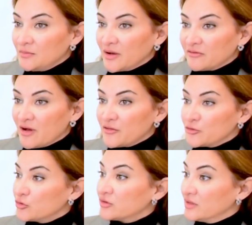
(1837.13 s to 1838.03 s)
my father
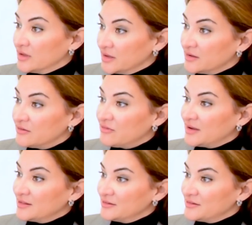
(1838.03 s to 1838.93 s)
took the
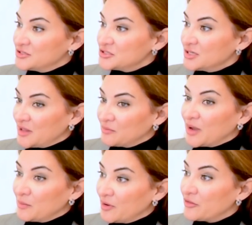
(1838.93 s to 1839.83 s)
final decision and
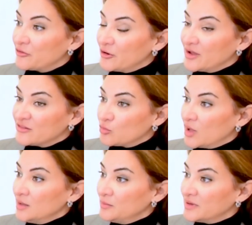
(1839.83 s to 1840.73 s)
my mother as
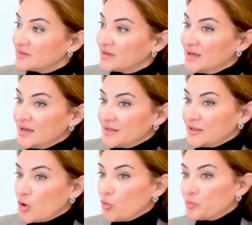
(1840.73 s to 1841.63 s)
well, but
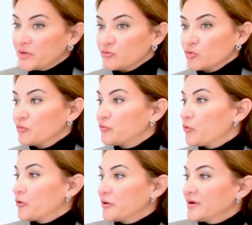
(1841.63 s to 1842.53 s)
they opened room
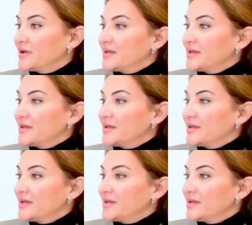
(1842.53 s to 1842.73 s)
for